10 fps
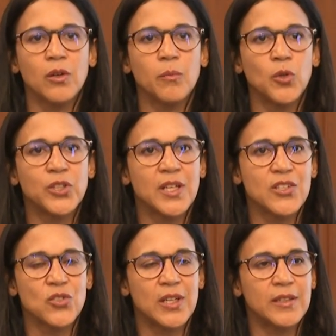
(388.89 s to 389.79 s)

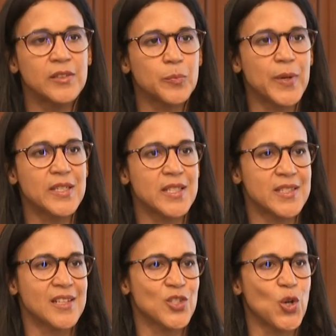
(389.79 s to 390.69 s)
multinational
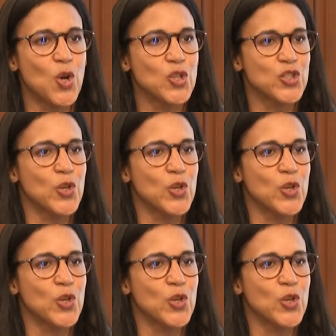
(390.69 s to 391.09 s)
enterprises and so on.